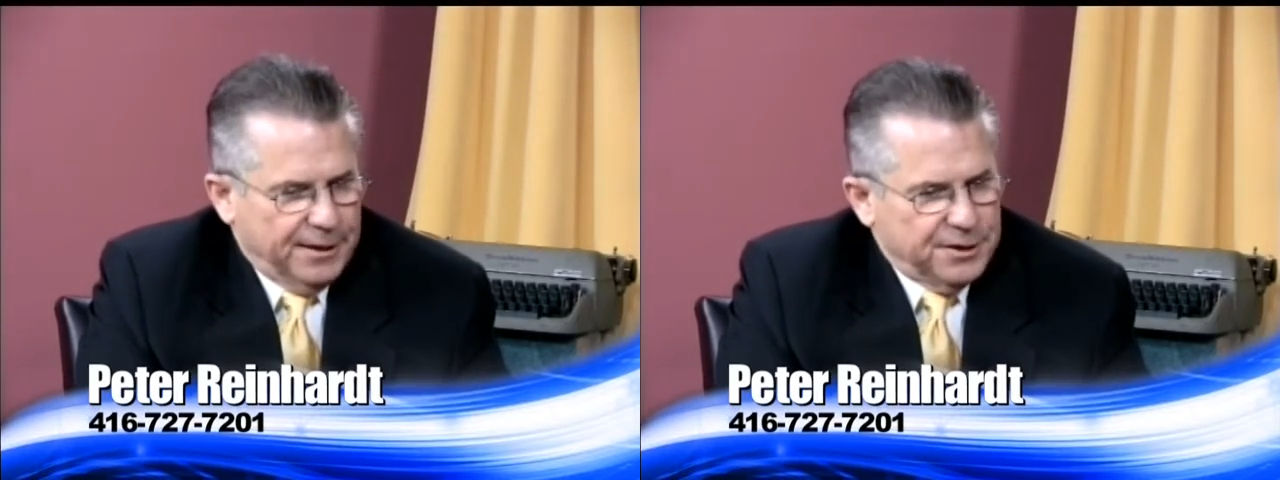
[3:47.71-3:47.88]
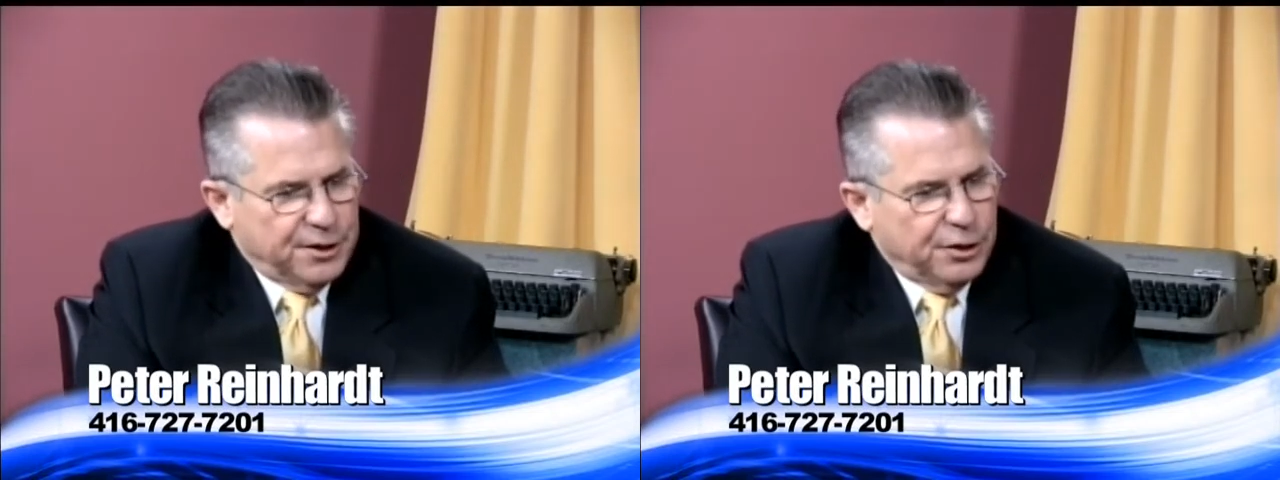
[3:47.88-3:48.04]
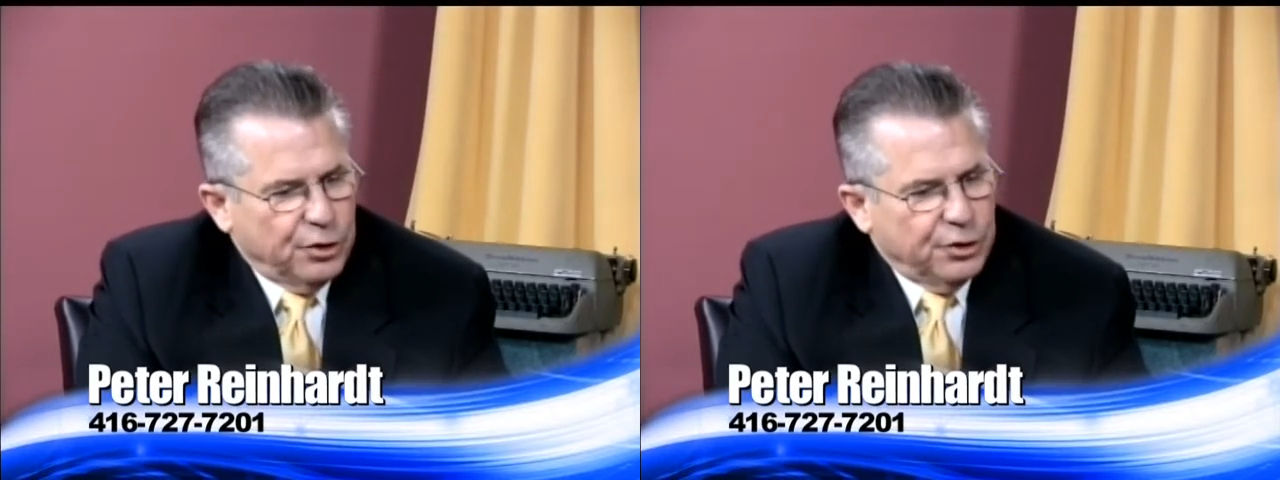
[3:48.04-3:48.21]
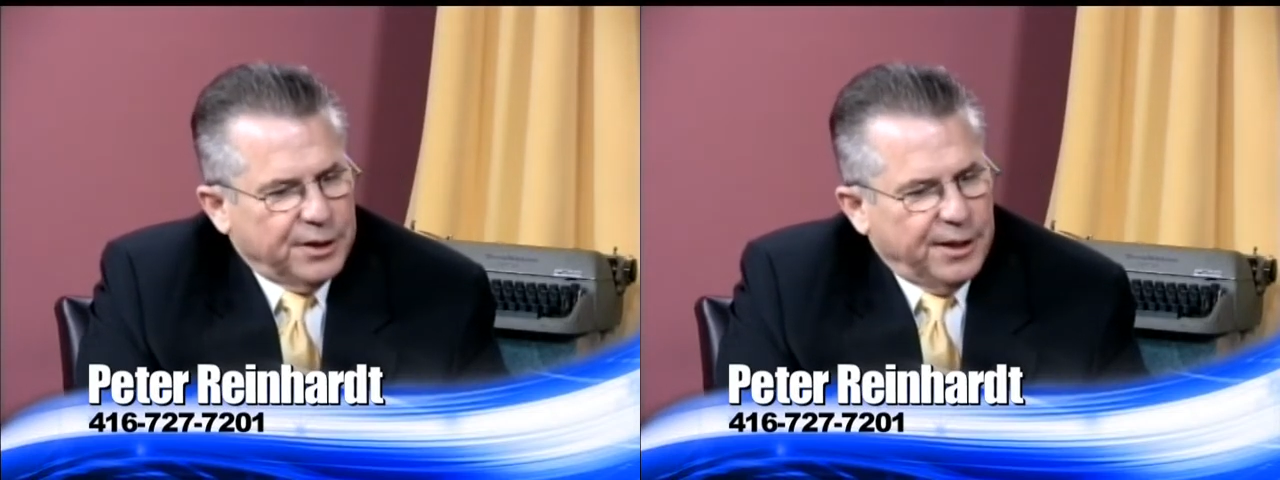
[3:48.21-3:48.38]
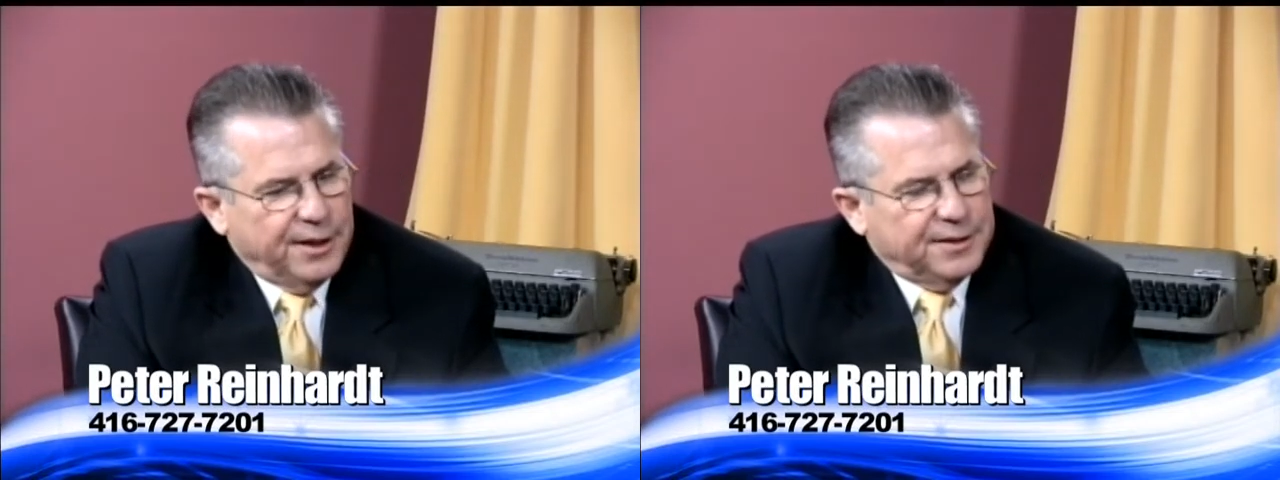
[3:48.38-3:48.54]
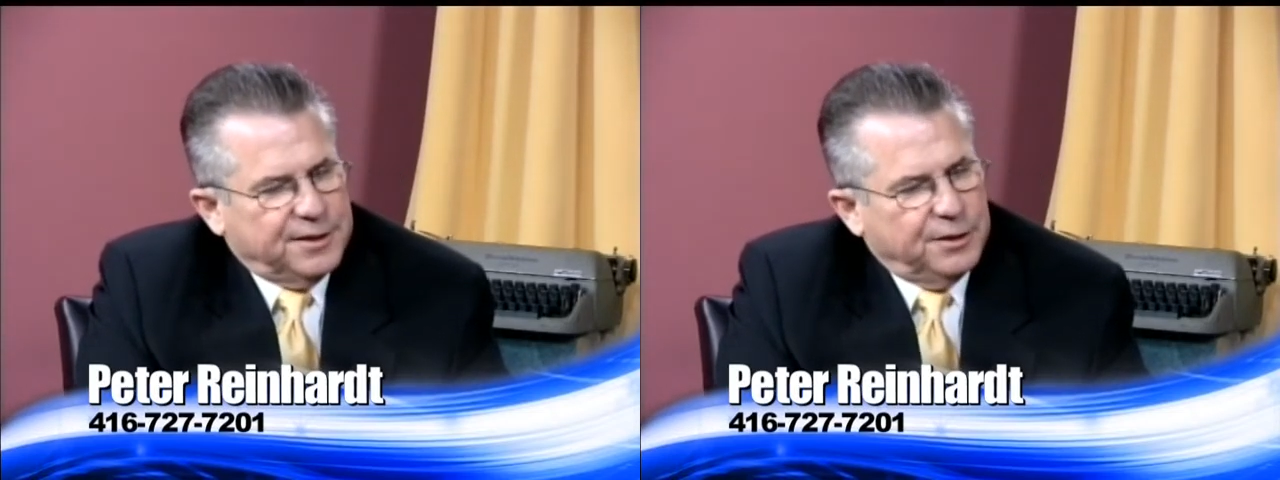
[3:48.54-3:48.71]
I started looking
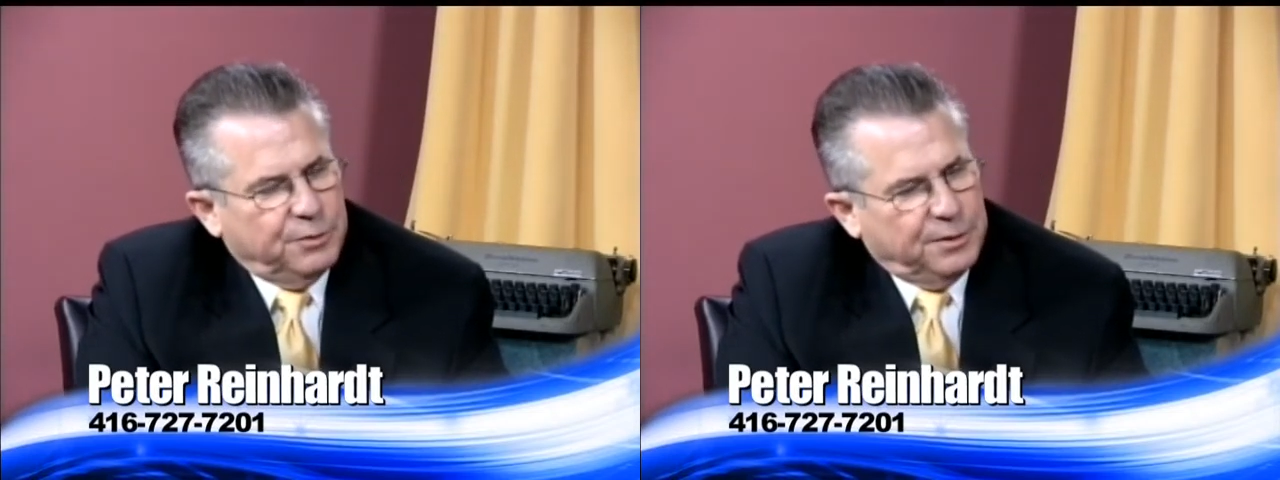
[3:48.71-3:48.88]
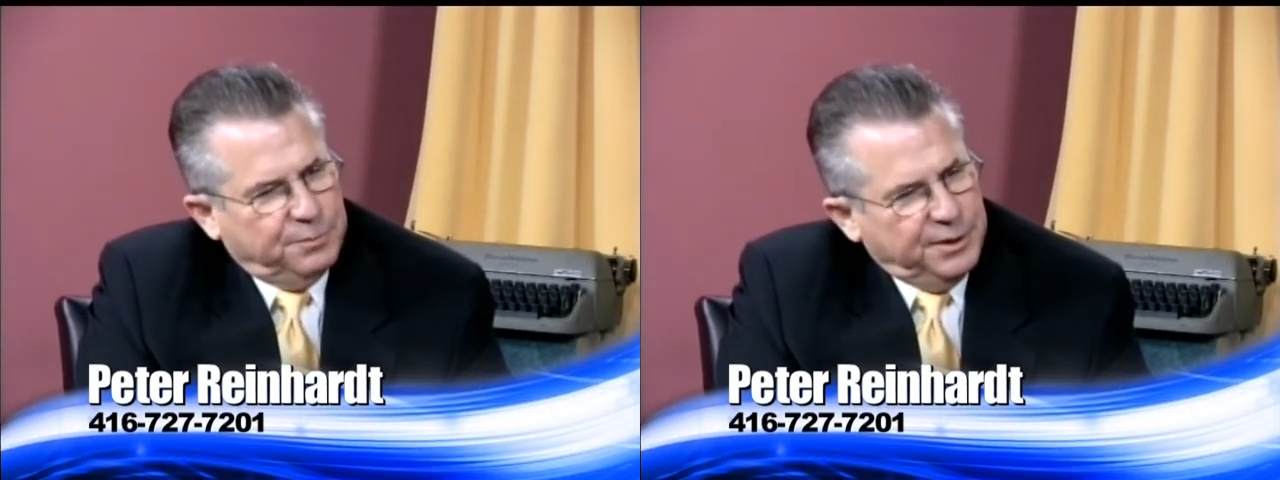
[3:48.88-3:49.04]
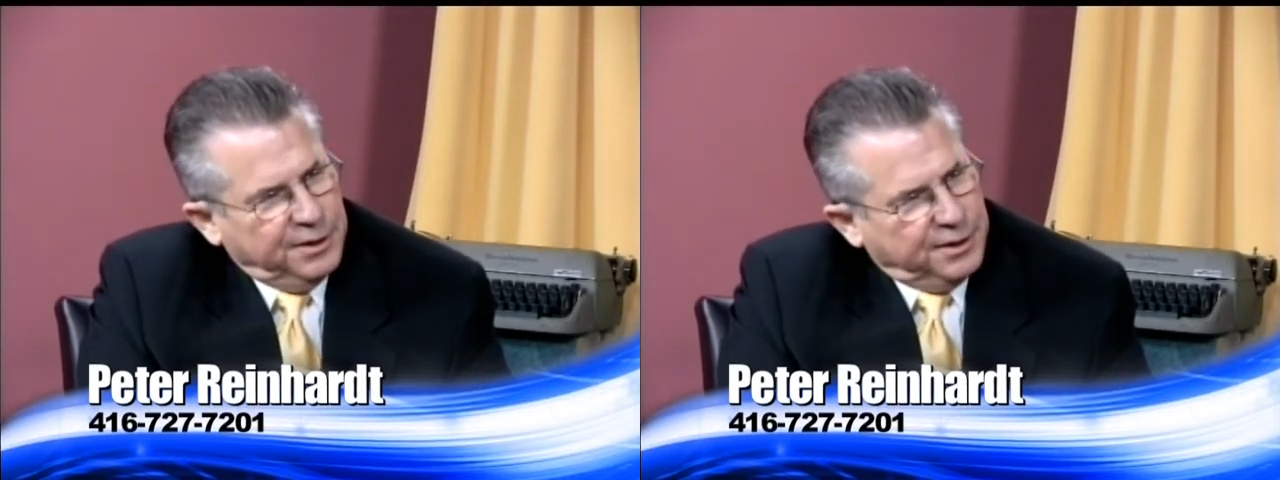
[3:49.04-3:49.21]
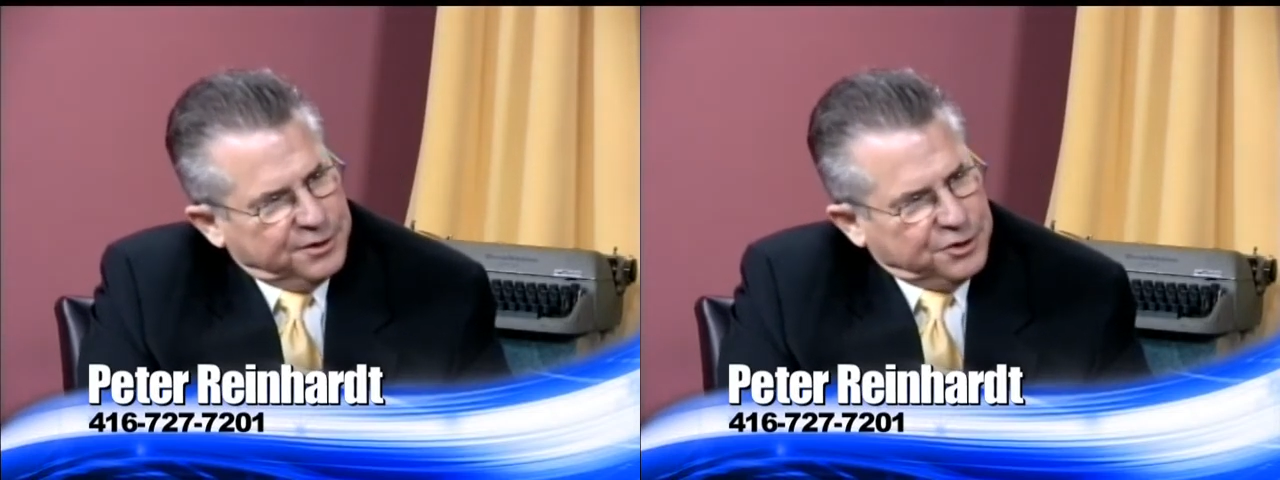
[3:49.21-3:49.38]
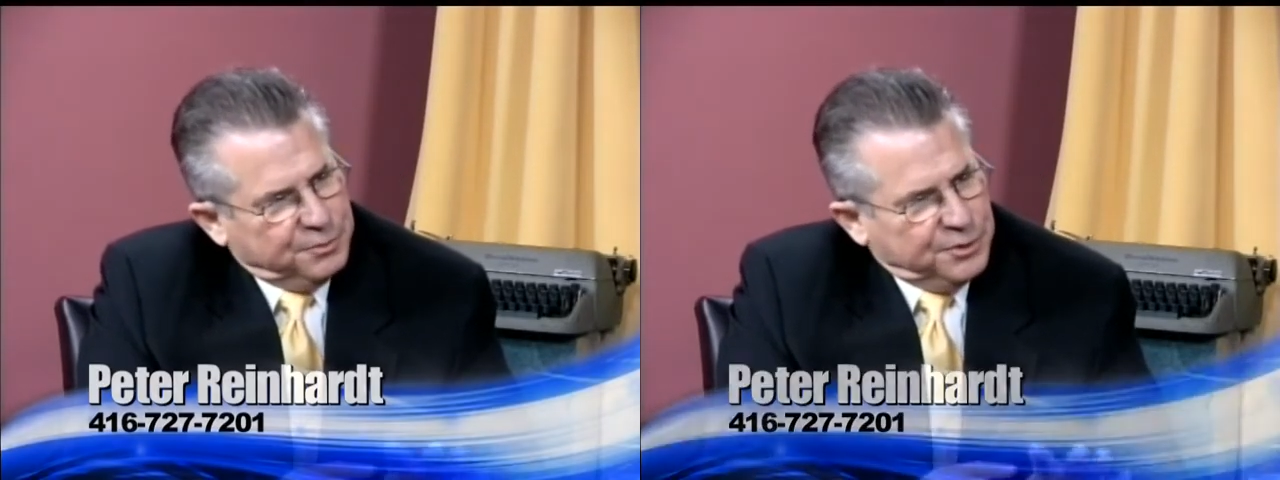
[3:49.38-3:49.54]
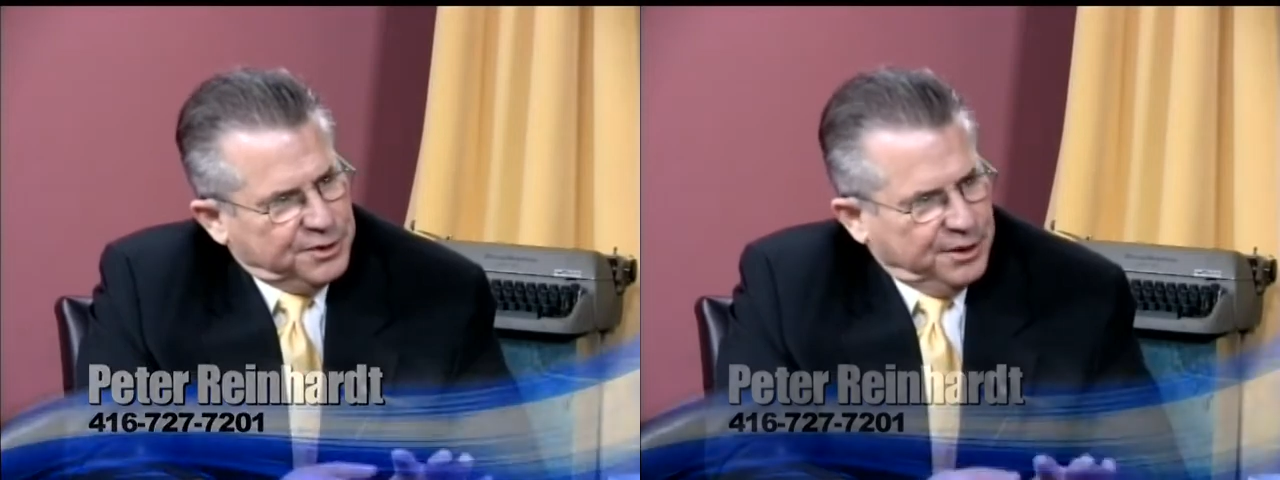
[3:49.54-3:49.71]
at it saying, well, being
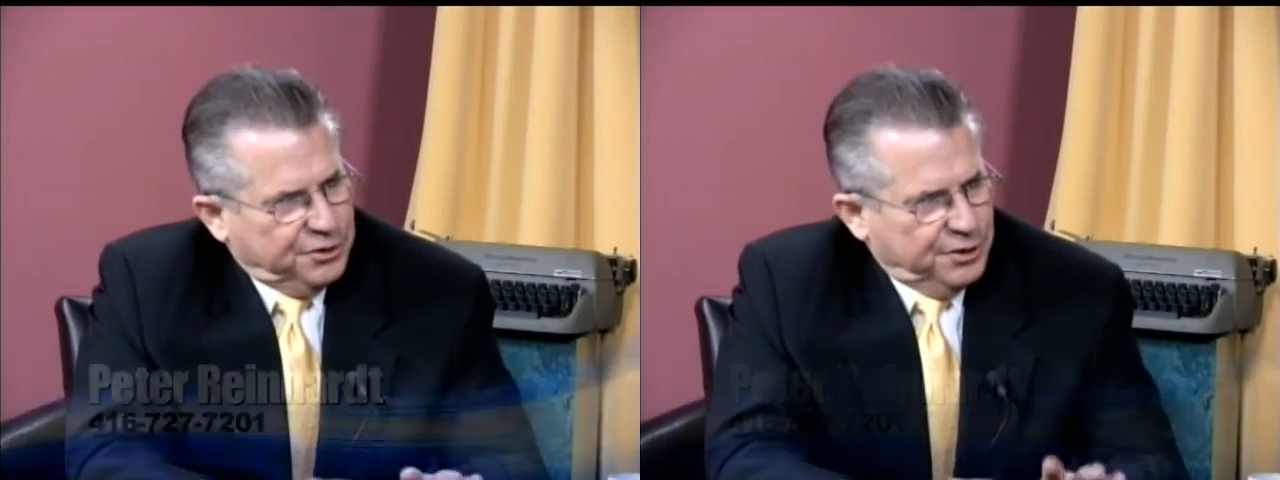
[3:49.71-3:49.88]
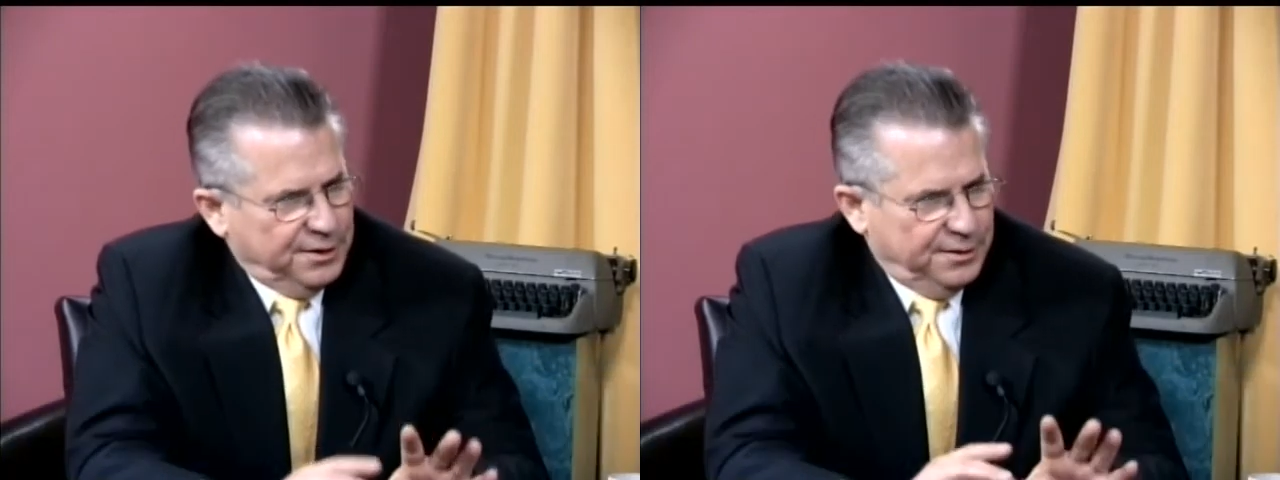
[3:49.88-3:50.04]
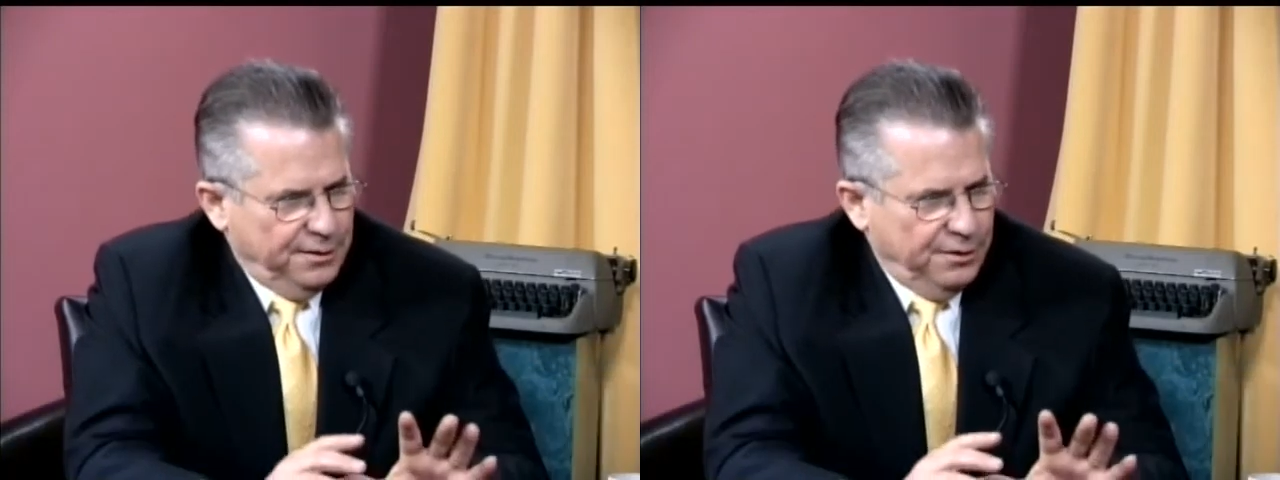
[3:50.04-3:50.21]
customer-centric,